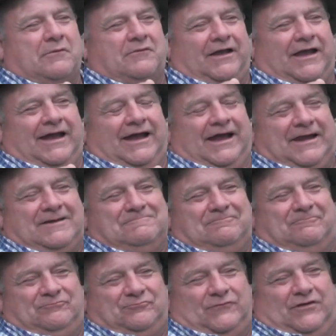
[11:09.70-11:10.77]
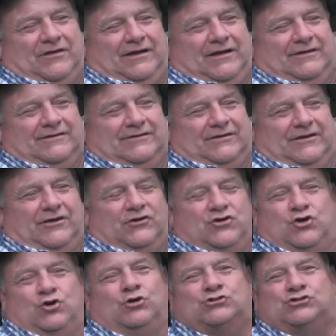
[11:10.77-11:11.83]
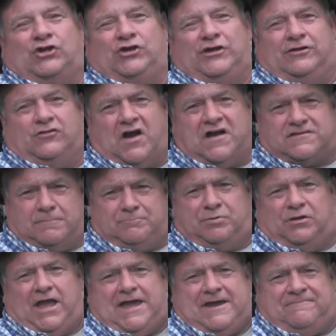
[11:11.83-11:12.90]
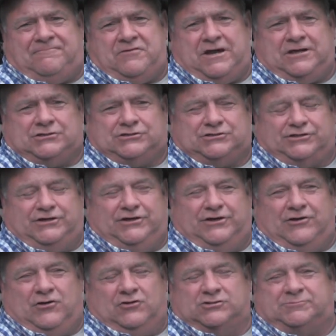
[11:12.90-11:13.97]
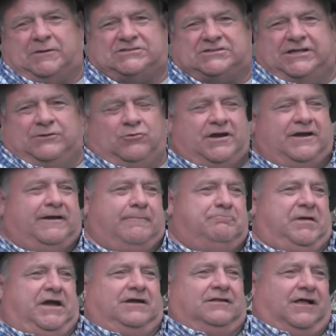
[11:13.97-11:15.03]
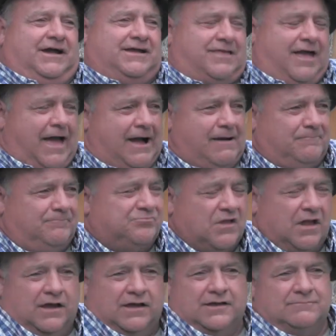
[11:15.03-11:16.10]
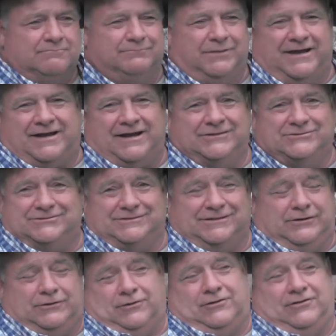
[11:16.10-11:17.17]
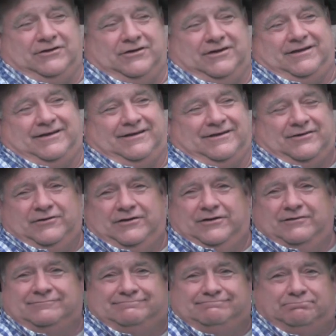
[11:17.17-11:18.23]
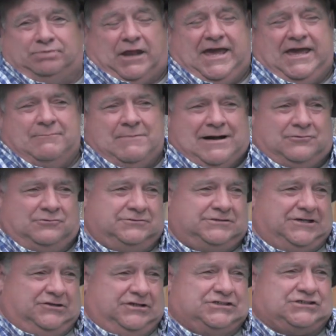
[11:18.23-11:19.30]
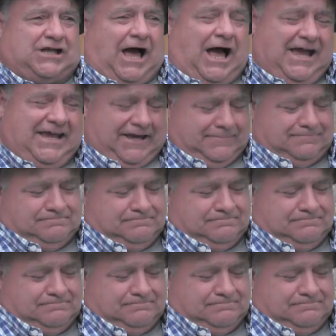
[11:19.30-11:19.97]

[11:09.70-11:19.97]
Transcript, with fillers: And, you know, usually you like to play a fish, you know, especially when they're big like that, because, you know, you, you, you play him out until he's tired.